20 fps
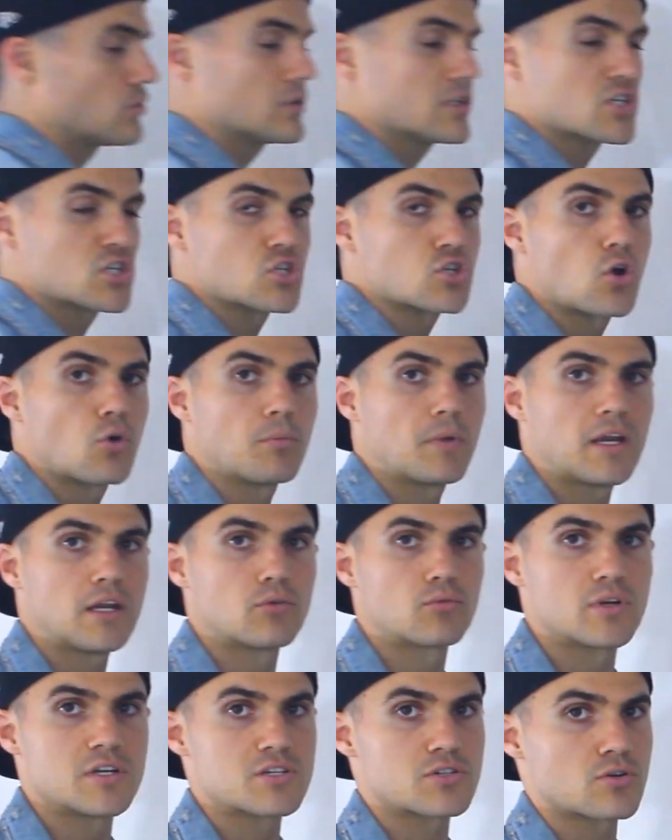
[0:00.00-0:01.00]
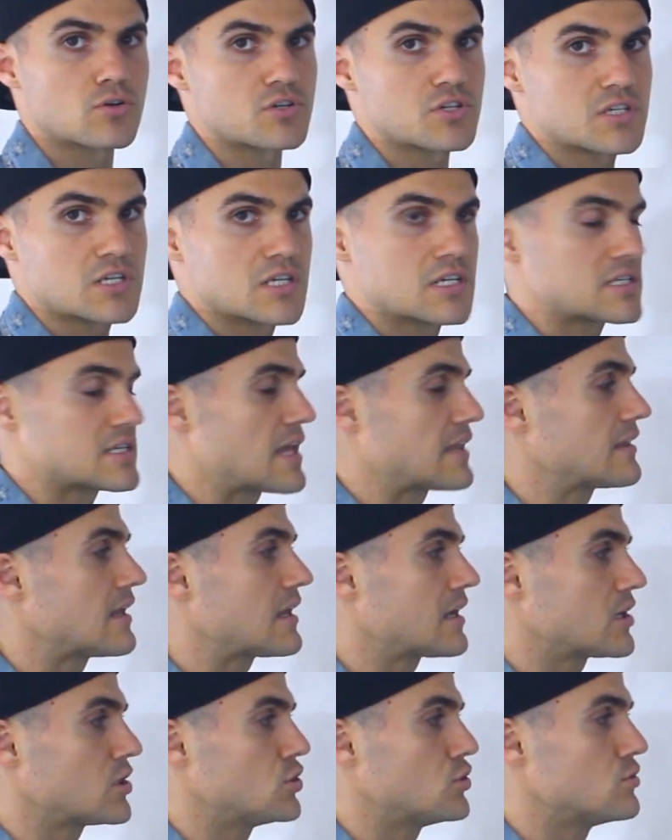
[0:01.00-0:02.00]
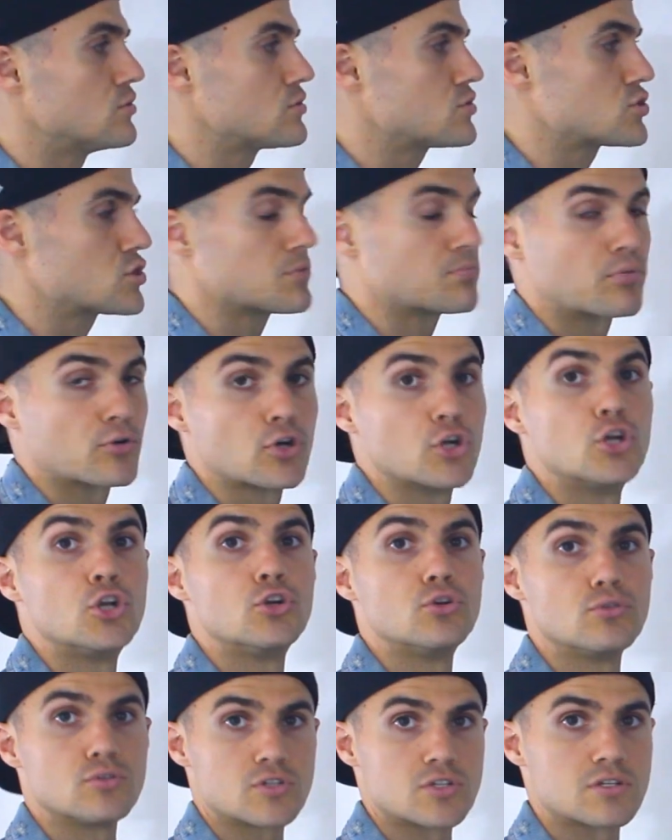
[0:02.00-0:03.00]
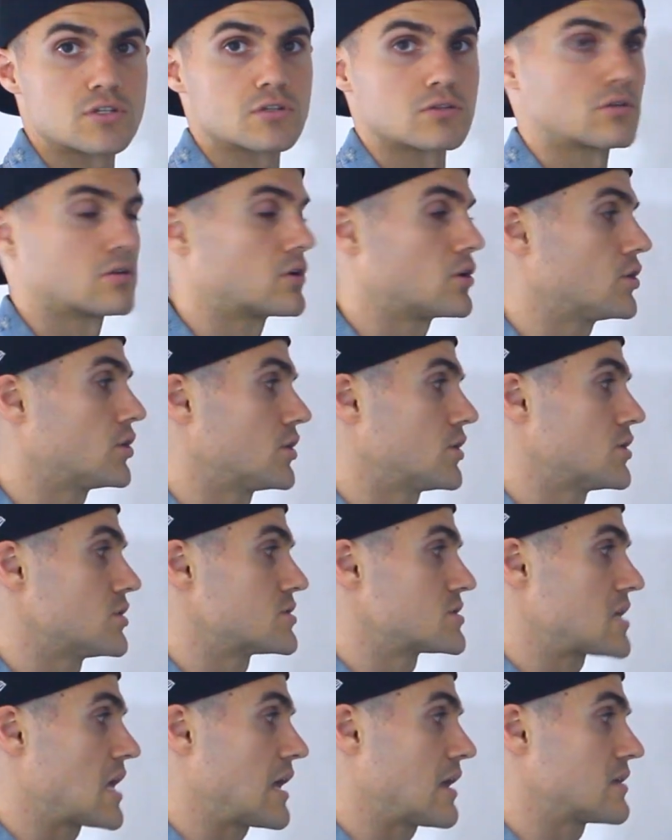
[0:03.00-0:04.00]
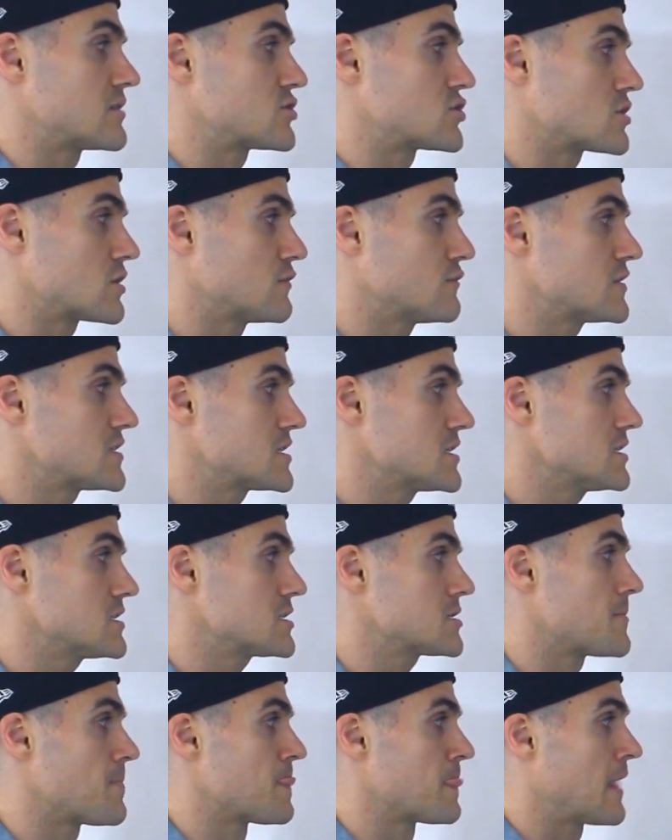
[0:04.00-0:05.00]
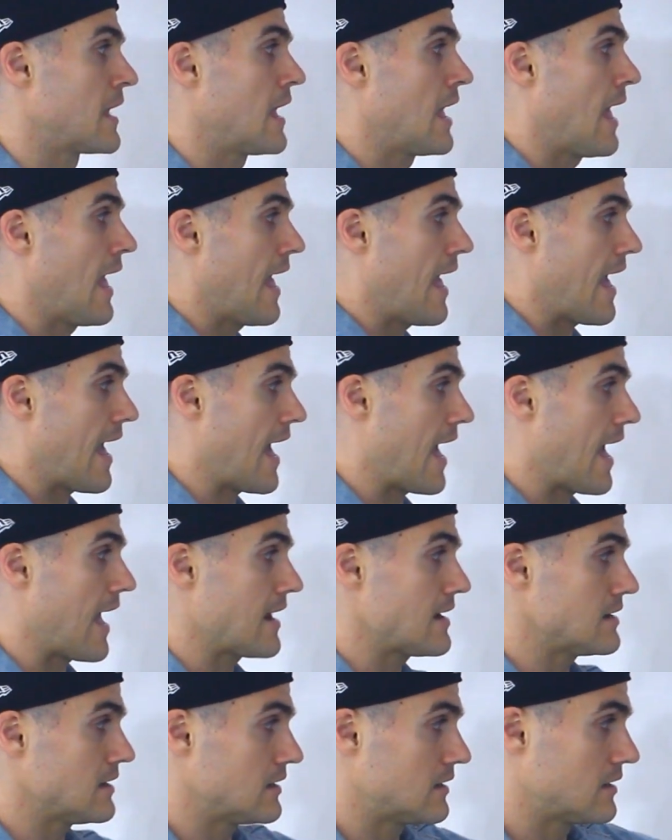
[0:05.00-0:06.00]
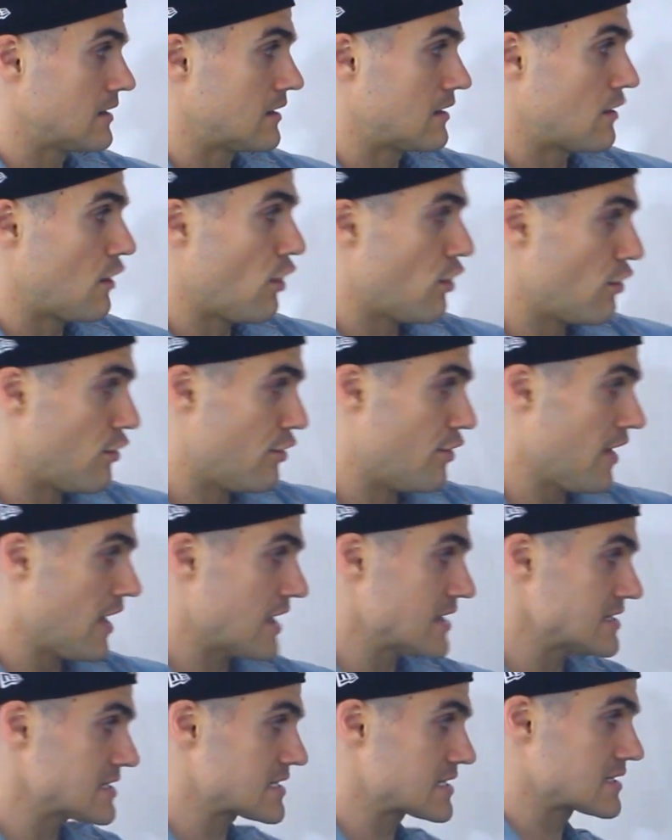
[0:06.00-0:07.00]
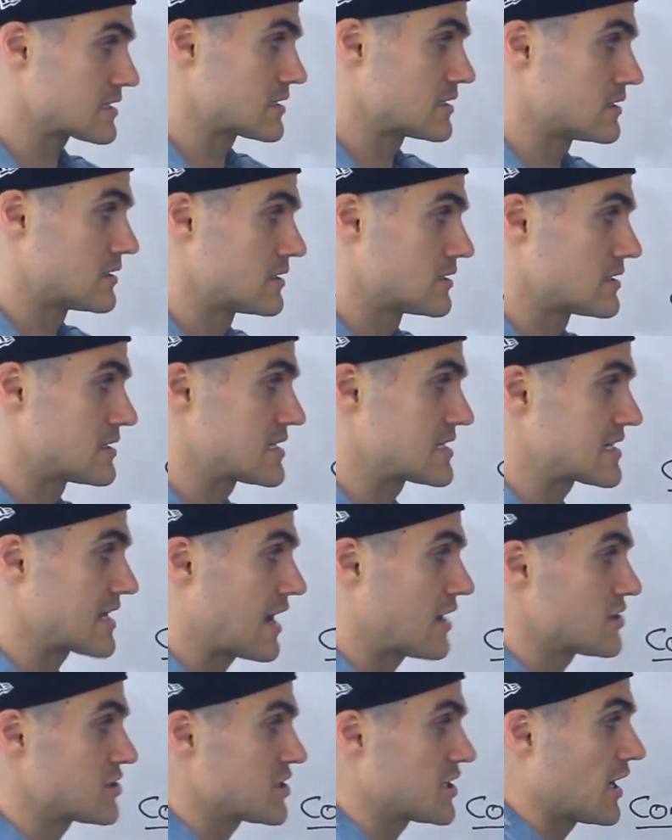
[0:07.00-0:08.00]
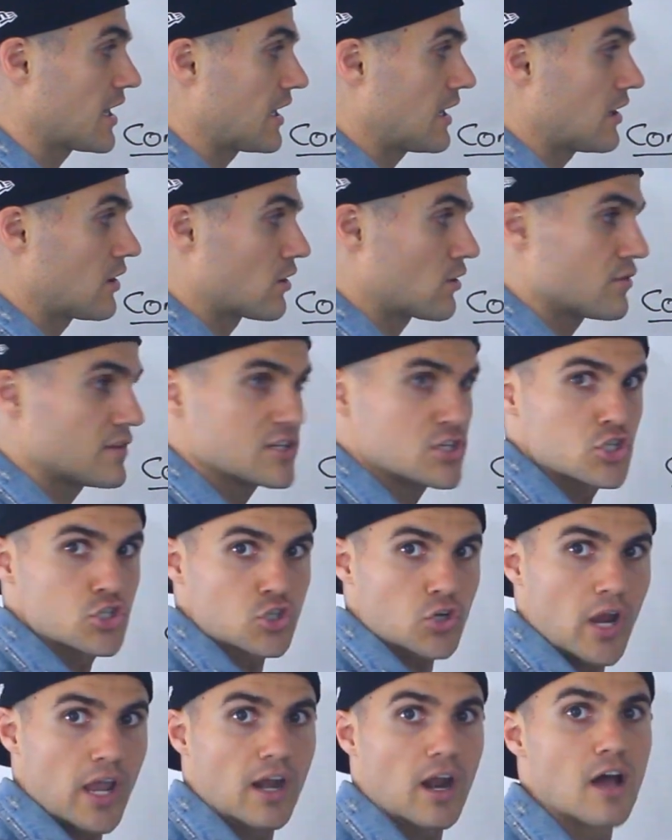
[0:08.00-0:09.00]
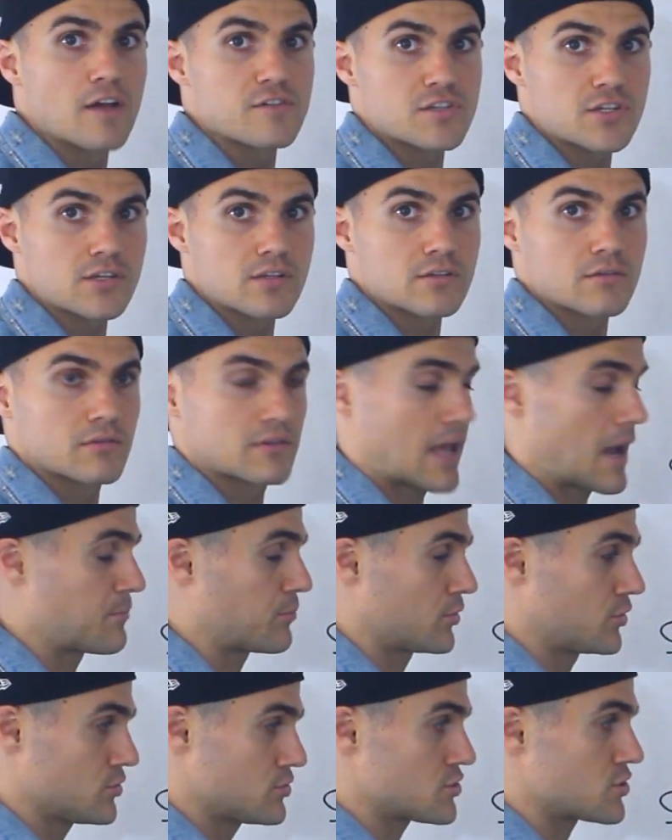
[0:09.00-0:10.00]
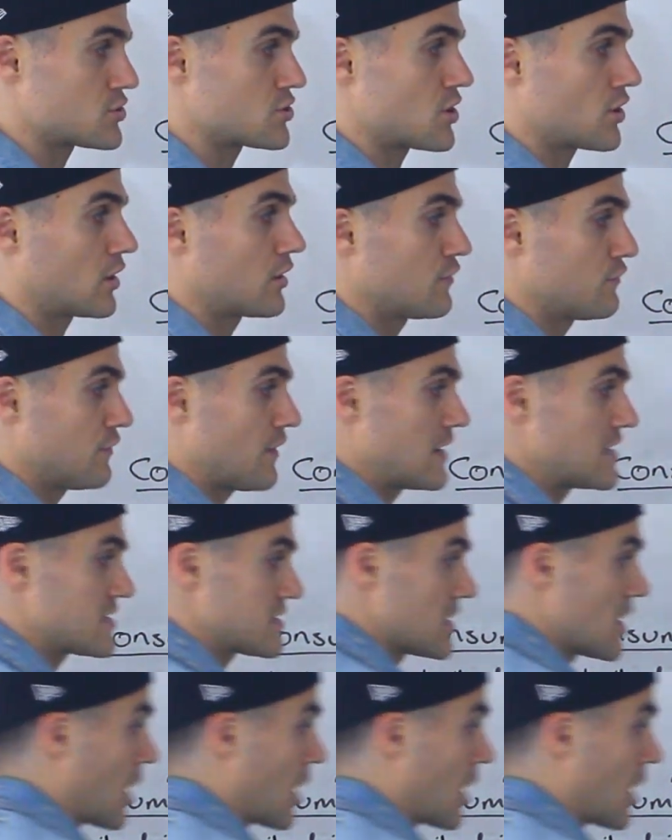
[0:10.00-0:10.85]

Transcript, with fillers: only so many resources that they can use to produce goods and services. And this scarcity here, these trade offs that producers are going to face,